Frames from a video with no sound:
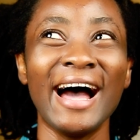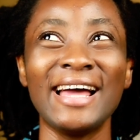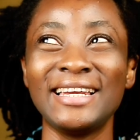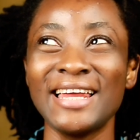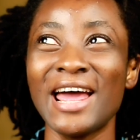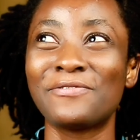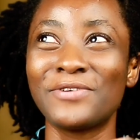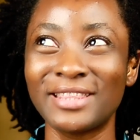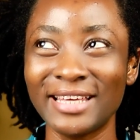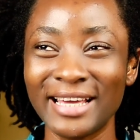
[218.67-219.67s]
I did
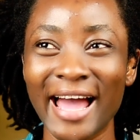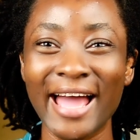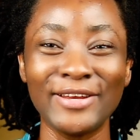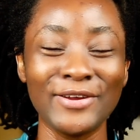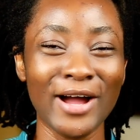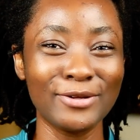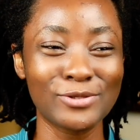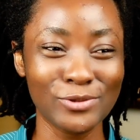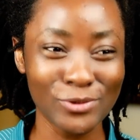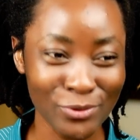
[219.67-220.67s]
everything I knew how
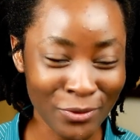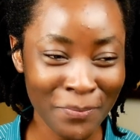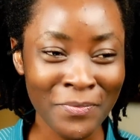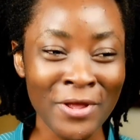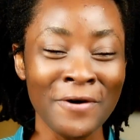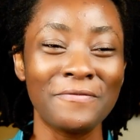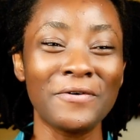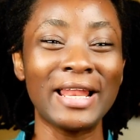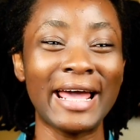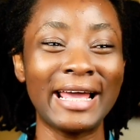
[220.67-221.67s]
to do
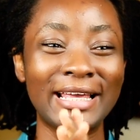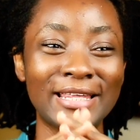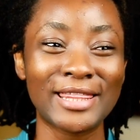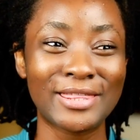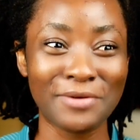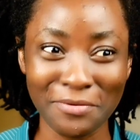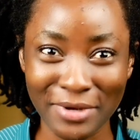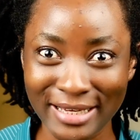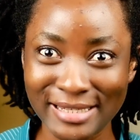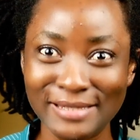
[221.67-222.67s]
for like 3
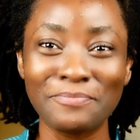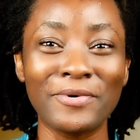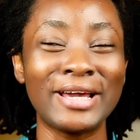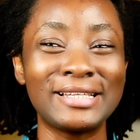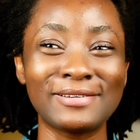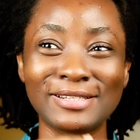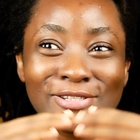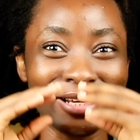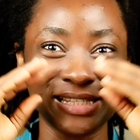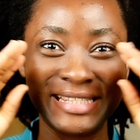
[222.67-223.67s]
weeks, but it was
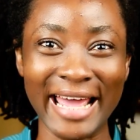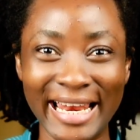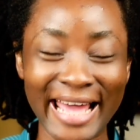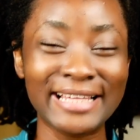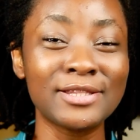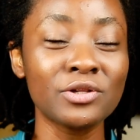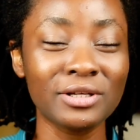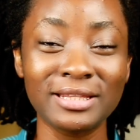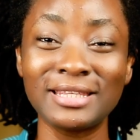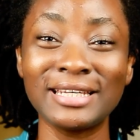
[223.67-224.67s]
just there, like
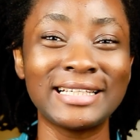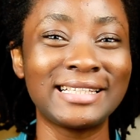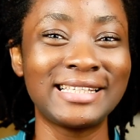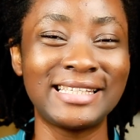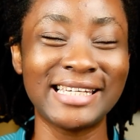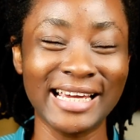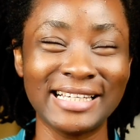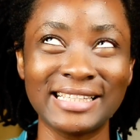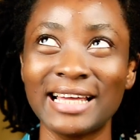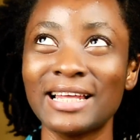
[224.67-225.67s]
nothing
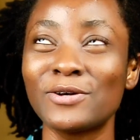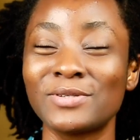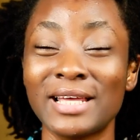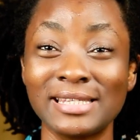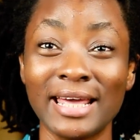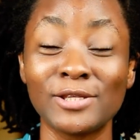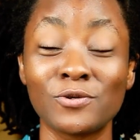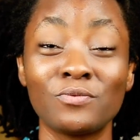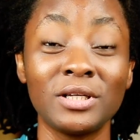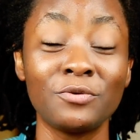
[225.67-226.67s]
changed. And that was when I started
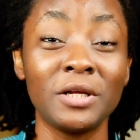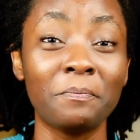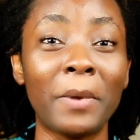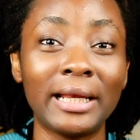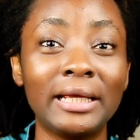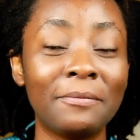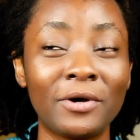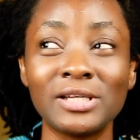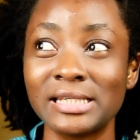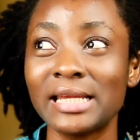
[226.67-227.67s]
to really panic,
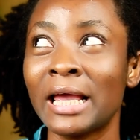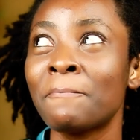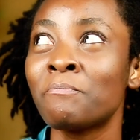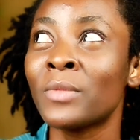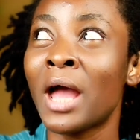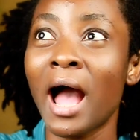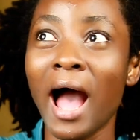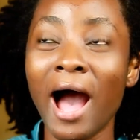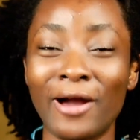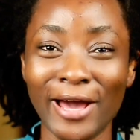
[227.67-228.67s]
because it's like,
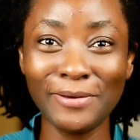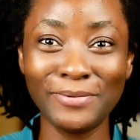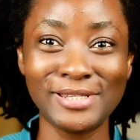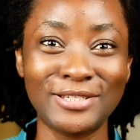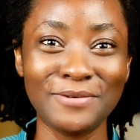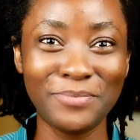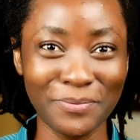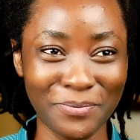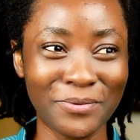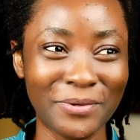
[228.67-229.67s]
how can you be teaching
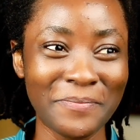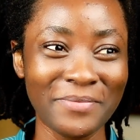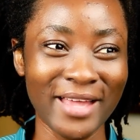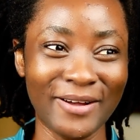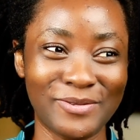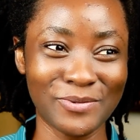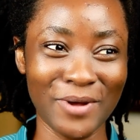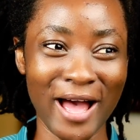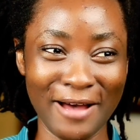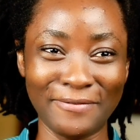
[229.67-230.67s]
people how
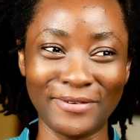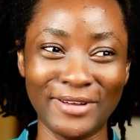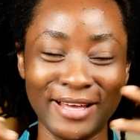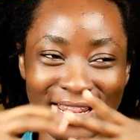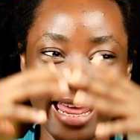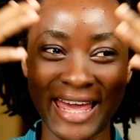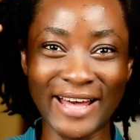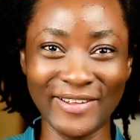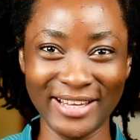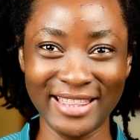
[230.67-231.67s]
to have like
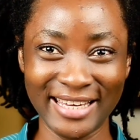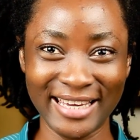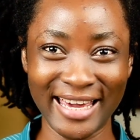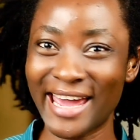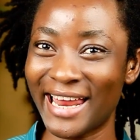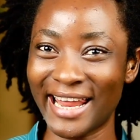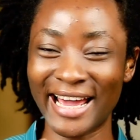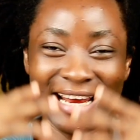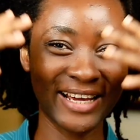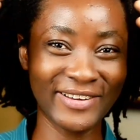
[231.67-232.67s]
healthy thick
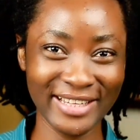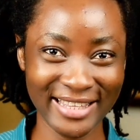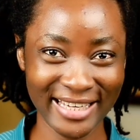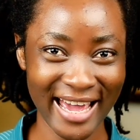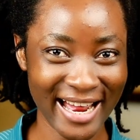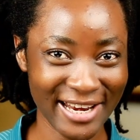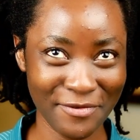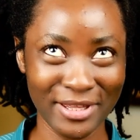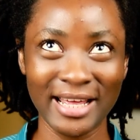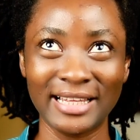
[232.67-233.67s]
hairline, healthy thick hair and
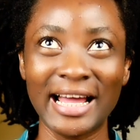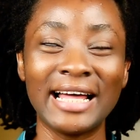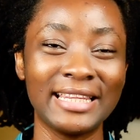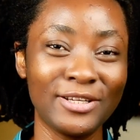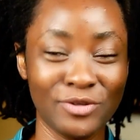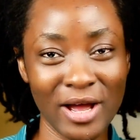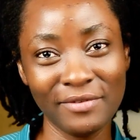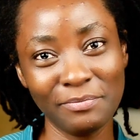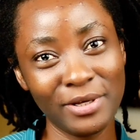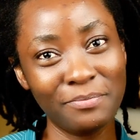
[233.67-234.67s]
everything like that, and then you
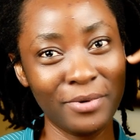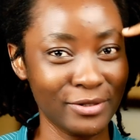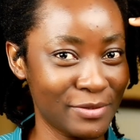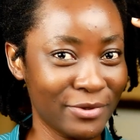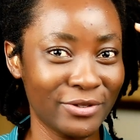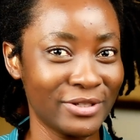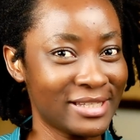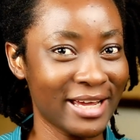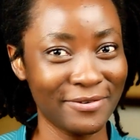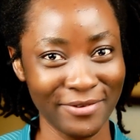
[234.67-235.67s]
have a big bald spot on the
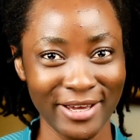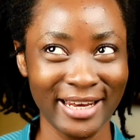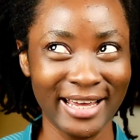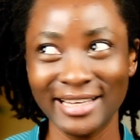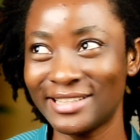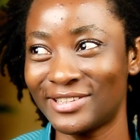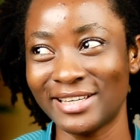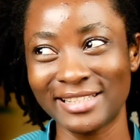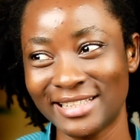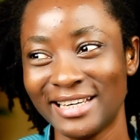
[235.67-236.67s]
side of your hair? Like, it
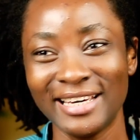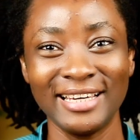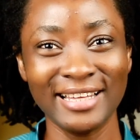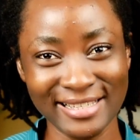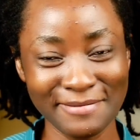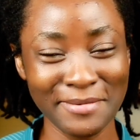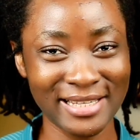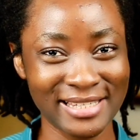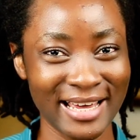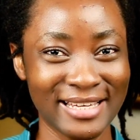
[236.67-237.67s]
doesn't
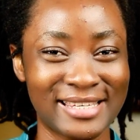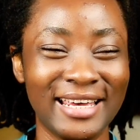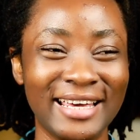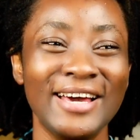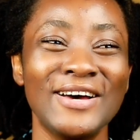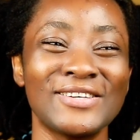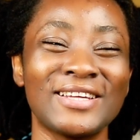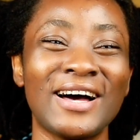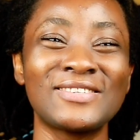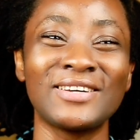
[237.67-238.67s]
make sense. So
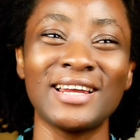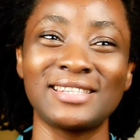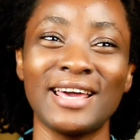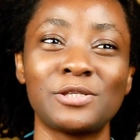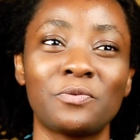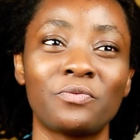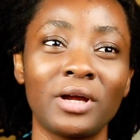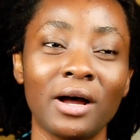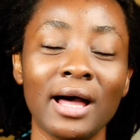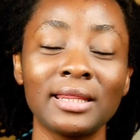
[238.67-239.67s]
that was when I started to
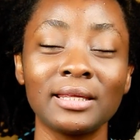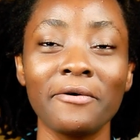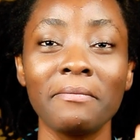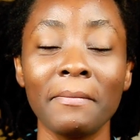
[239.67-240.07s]
freak out. And then I